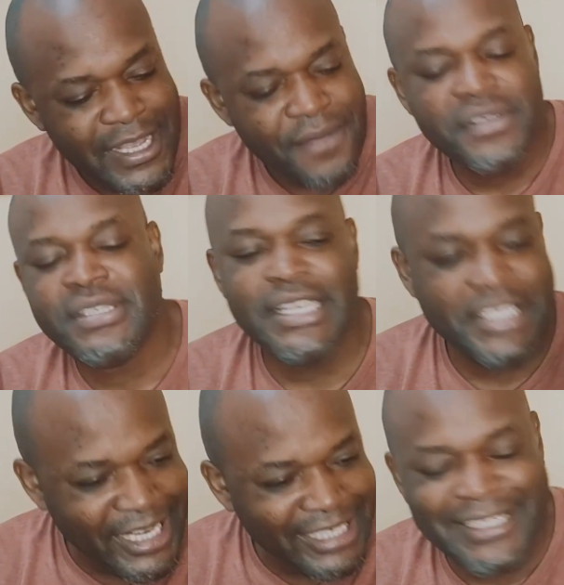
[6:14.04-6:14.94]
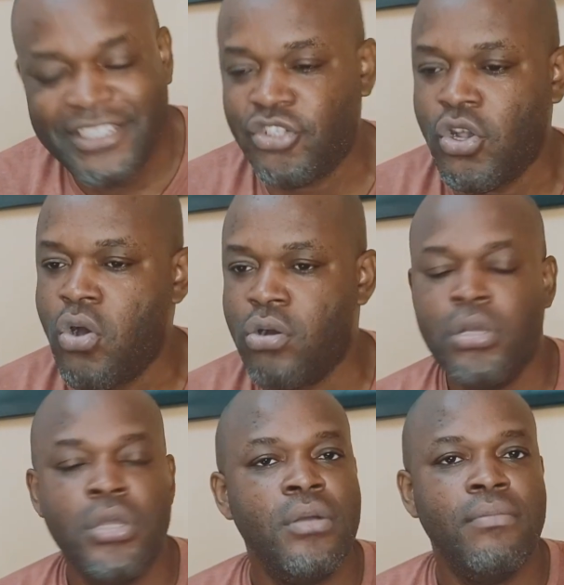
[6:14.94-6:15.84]
Tell me, say, check this
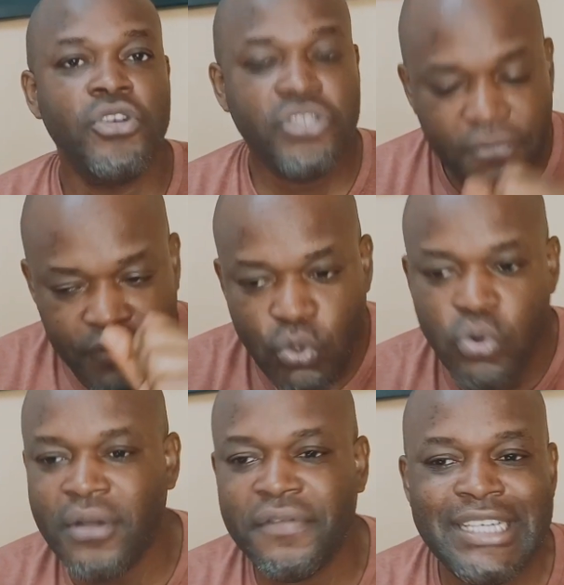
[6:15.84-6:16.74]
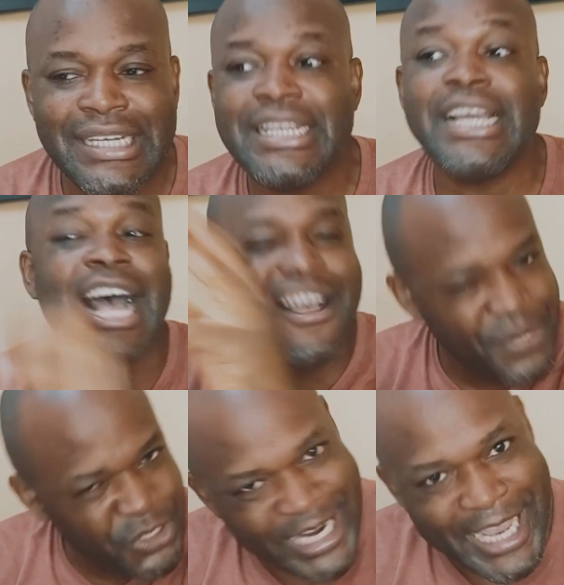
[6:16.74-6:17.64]
song. Most of you who have done that
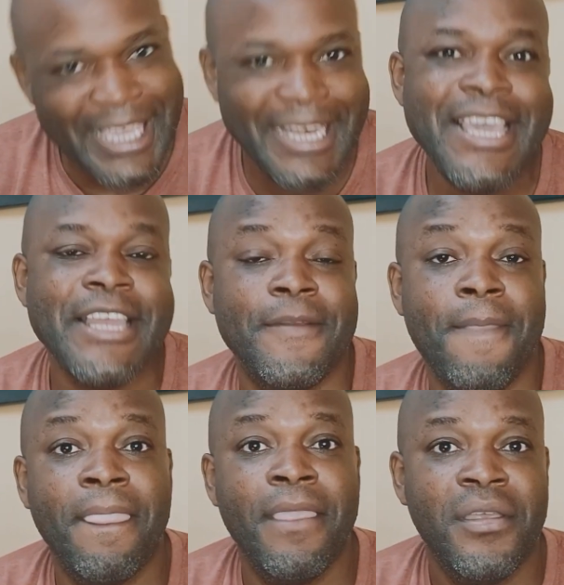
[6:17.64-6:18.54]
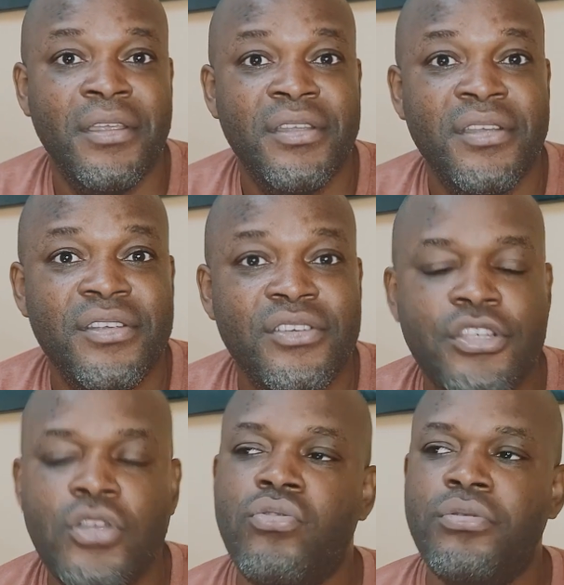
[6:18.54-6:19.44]
have been checking it.
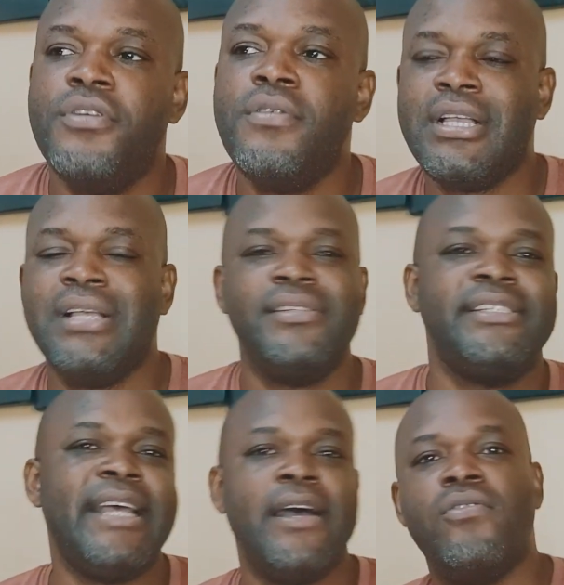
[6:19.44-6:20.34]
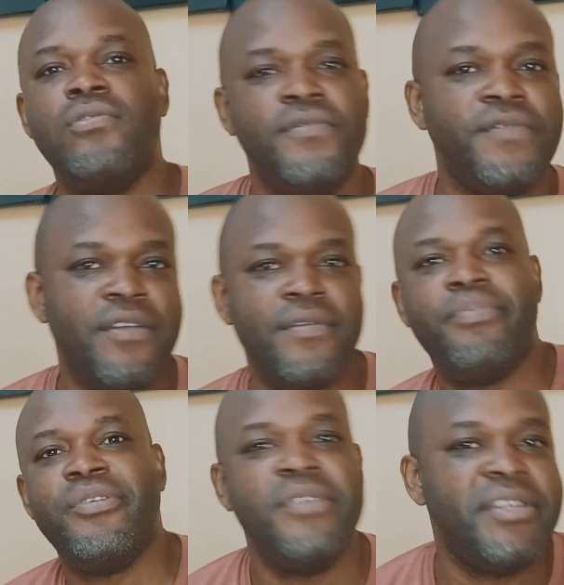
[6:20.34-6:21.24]
So, no can sound
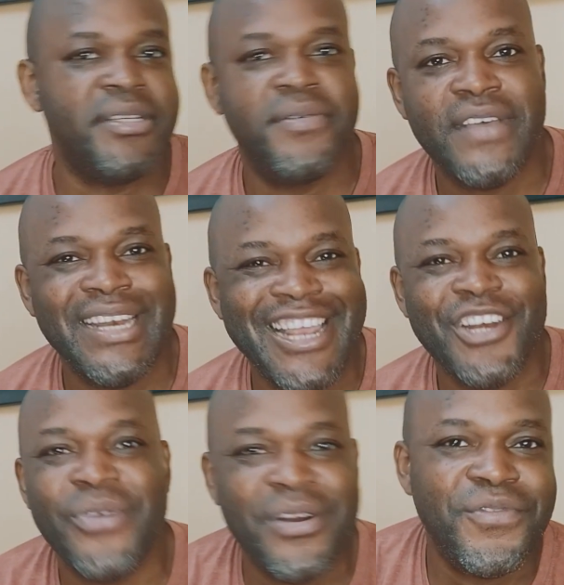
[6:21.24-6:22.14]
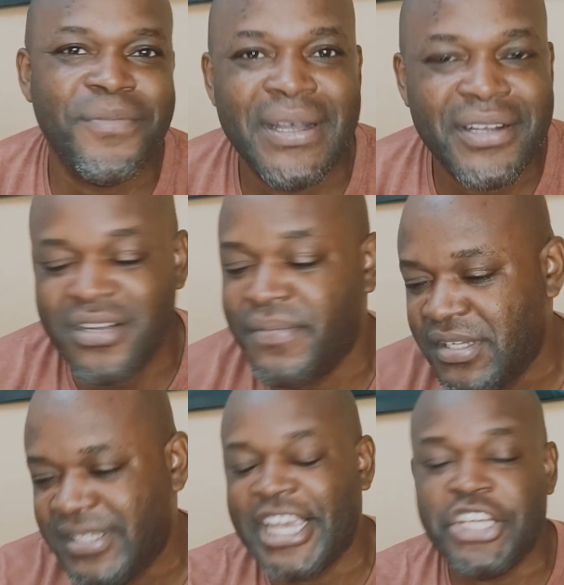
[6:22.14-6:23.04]
very primitive and ignorant for my
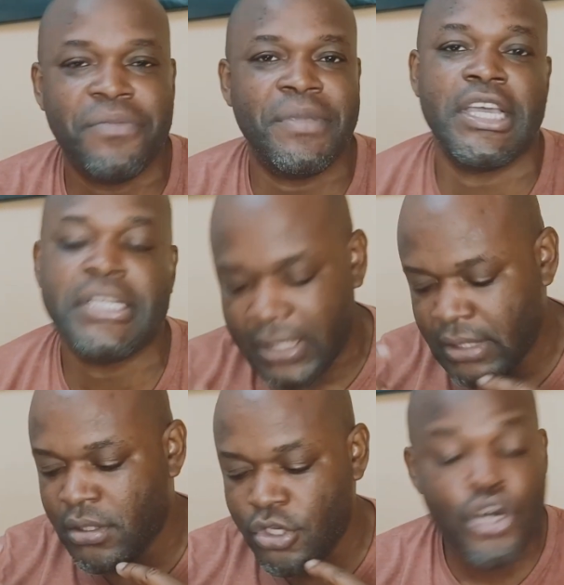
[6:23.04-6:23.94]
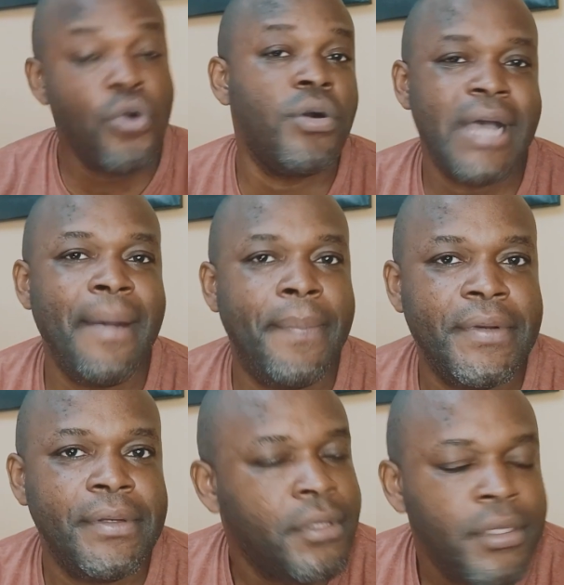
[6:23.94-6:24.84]
comment section, because you know what will
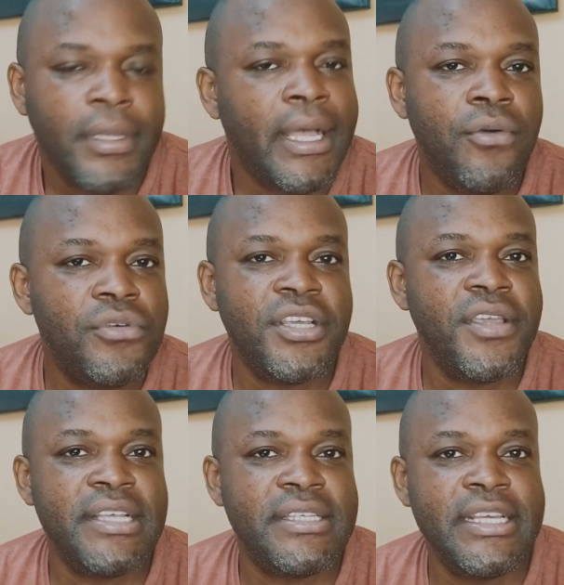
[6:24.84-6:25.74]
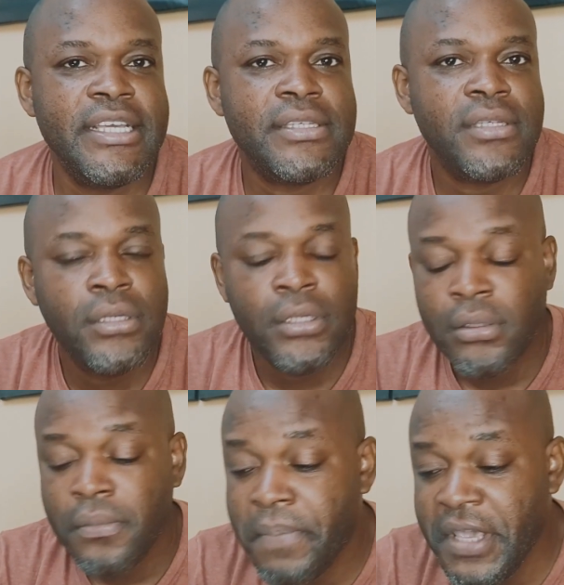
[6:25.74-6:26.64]
happen. I will tell you as it is.
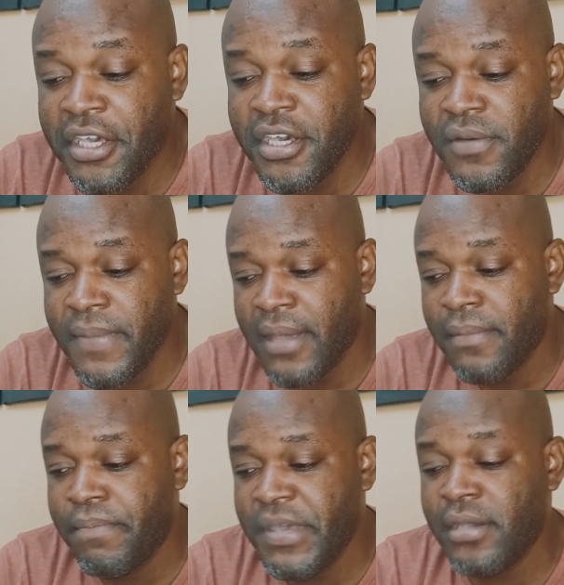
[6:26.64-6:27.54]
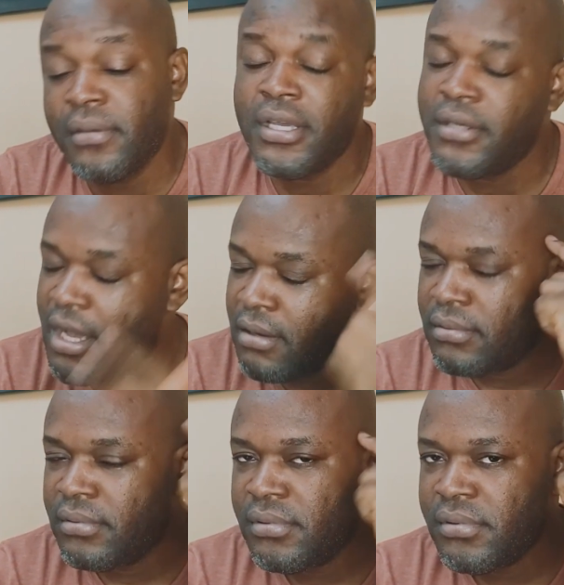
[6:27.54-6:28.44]
Be good, man. Be, you
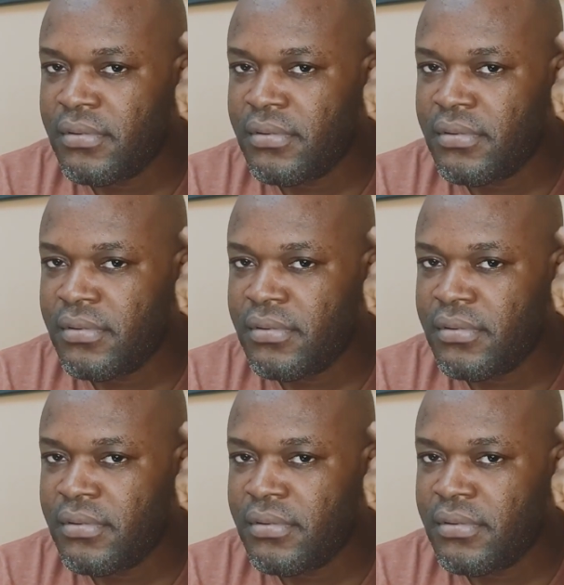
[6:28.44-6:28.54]
know,